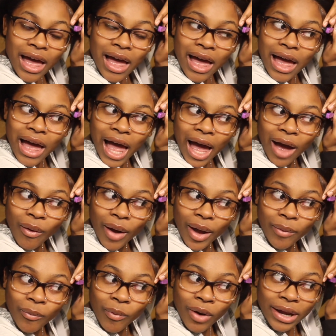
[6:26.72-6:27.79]
how I
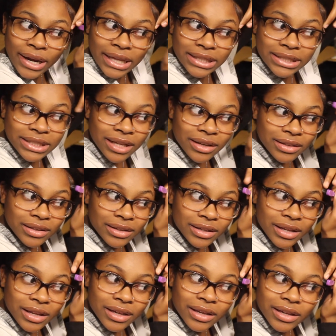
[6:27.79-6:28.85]
want it to
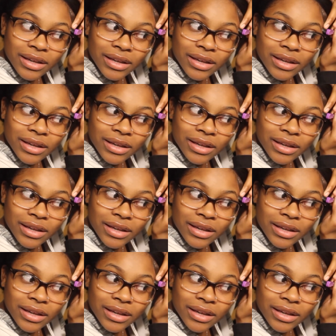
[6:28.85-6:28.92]
look.